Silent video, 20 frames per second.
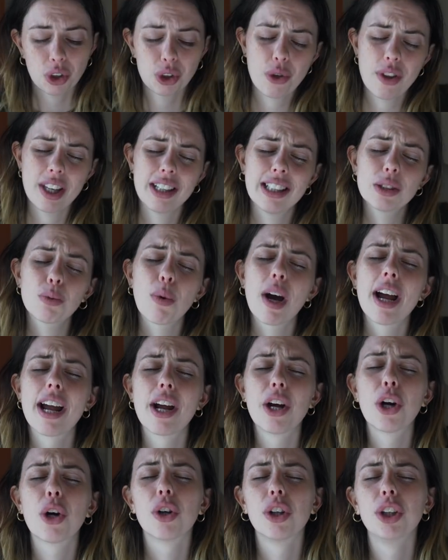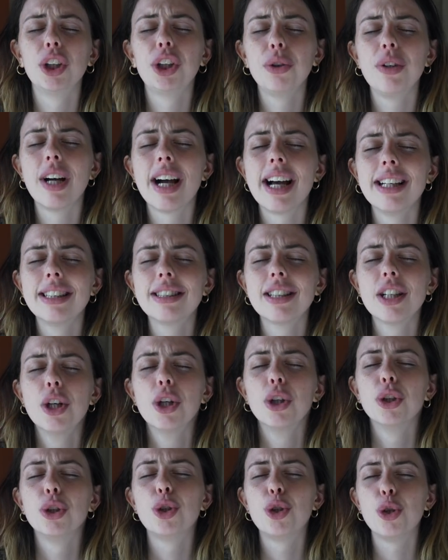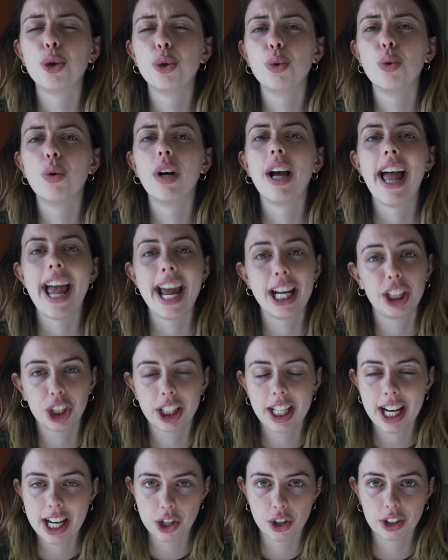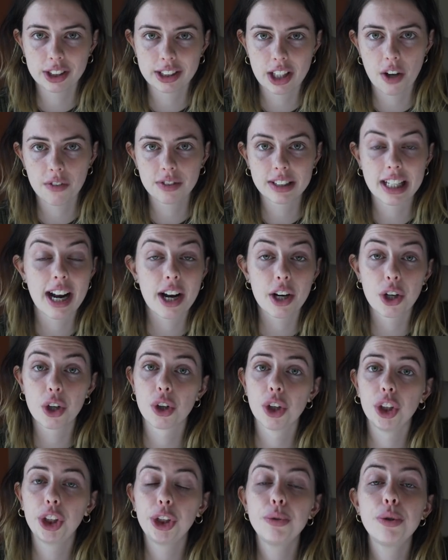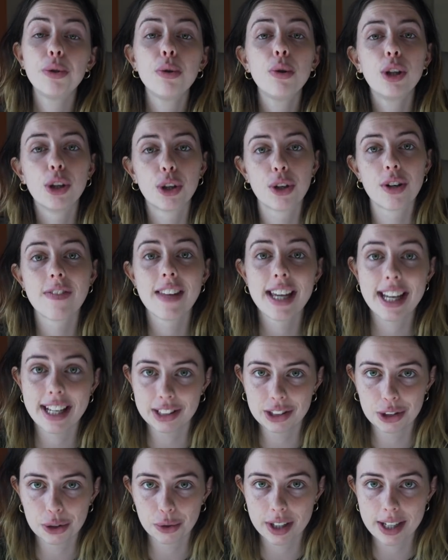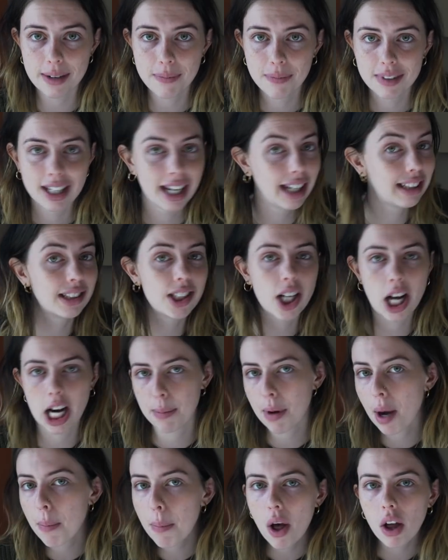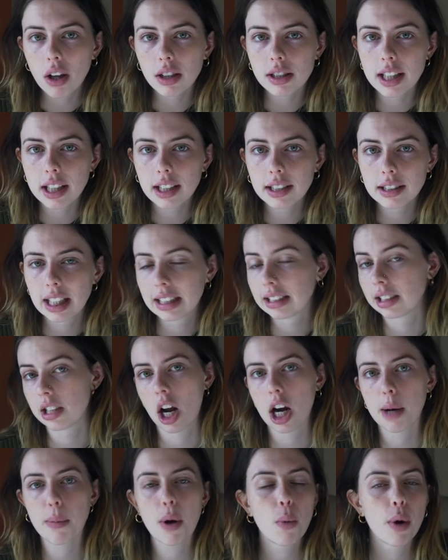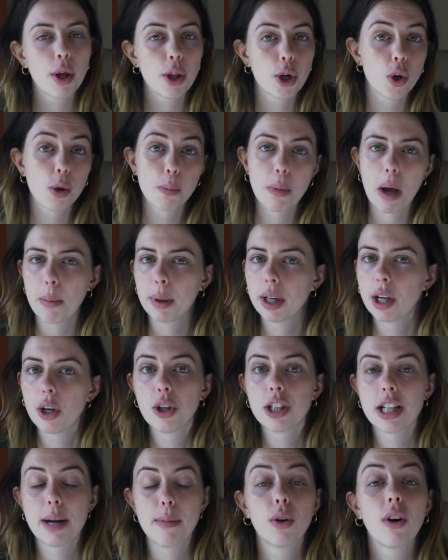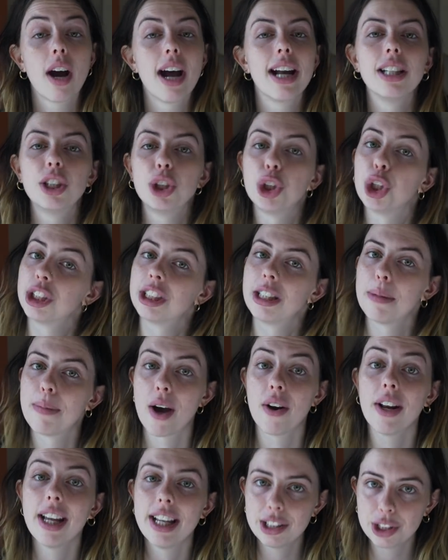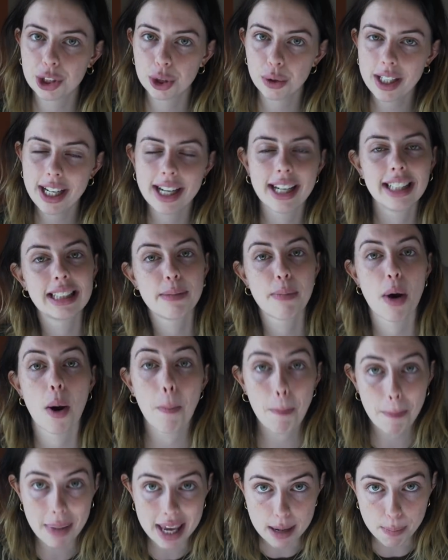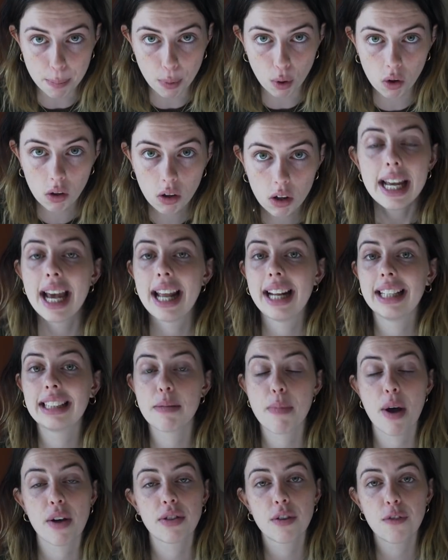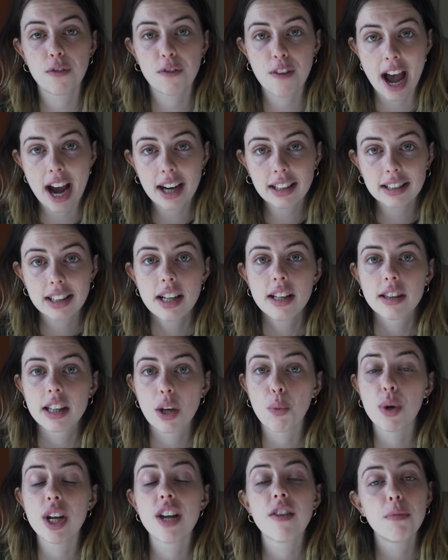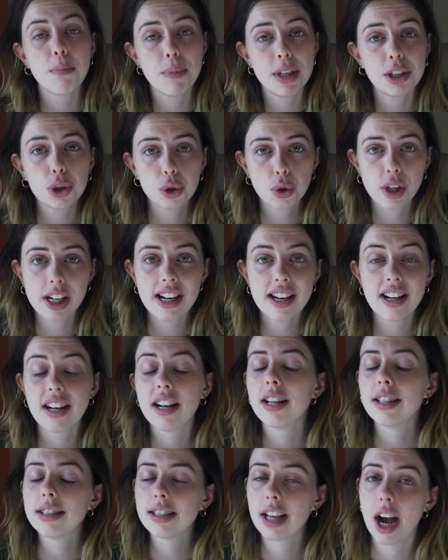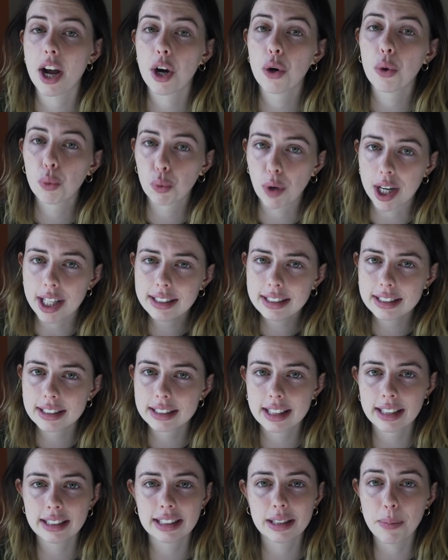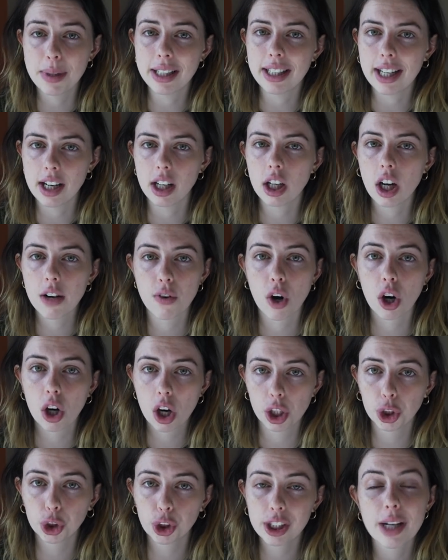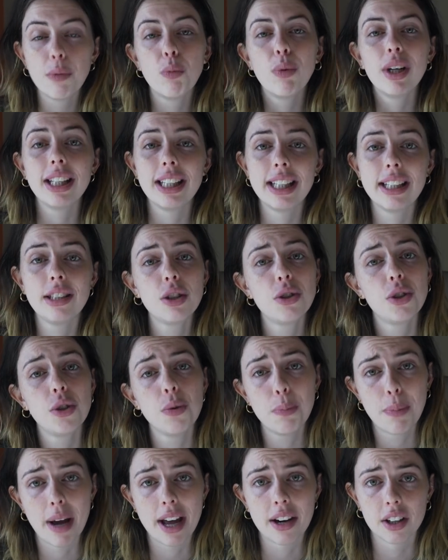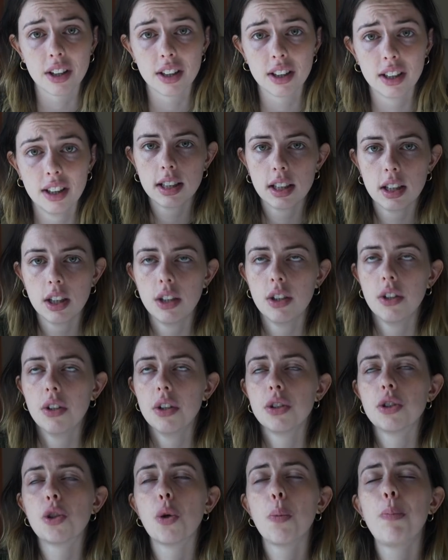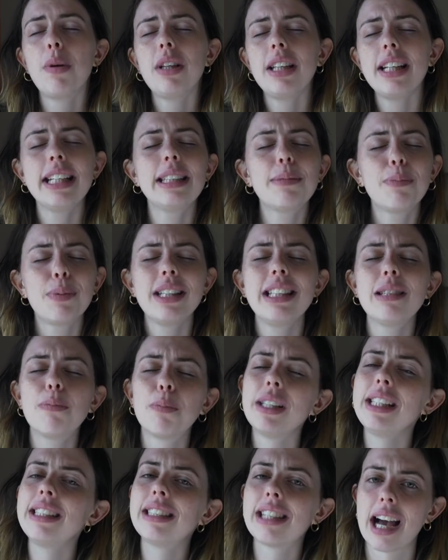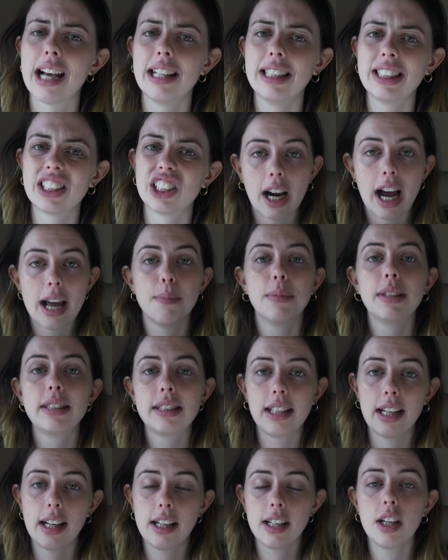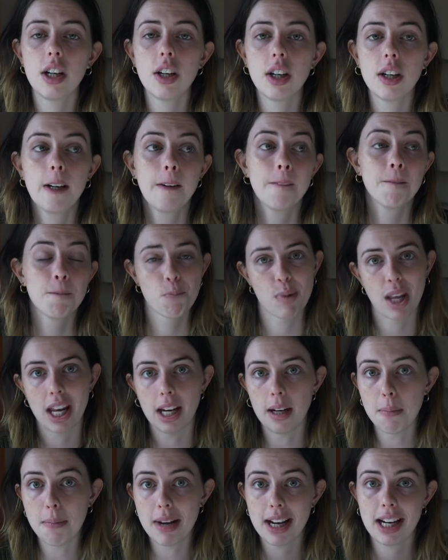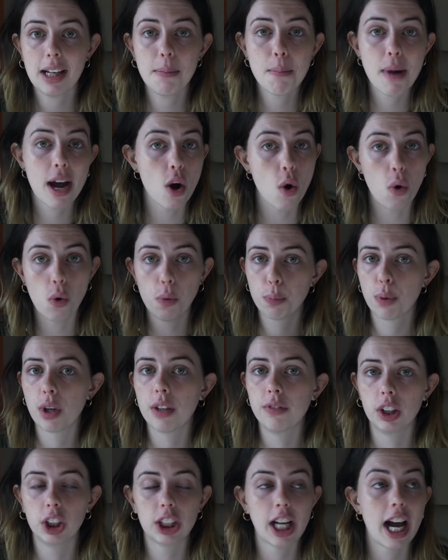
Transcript: So that is why I encourage you guys to educate yourselves, and I encourage you to learn the history. It's not about politics. It's not about whether you're Republican or Democrat. It's just about history, and it's about people. And it's about the fact that we have mistreated an entire race since the beginning of our country, and we need to do better. So please, guys, I'm sitting here admitting my own privilege.